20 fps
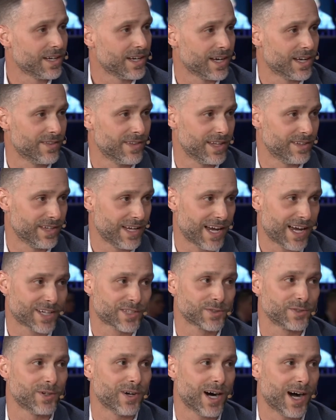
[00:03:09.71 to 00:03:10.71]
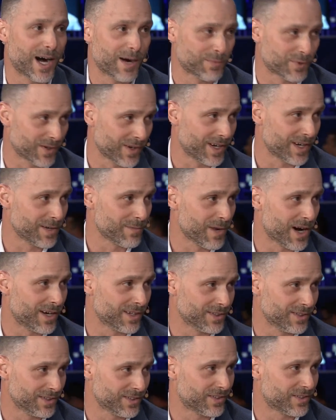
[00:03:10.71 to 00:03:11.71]
And then the actual operating
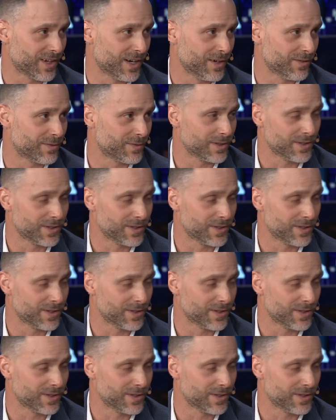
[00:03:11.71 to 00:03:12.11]
model itself,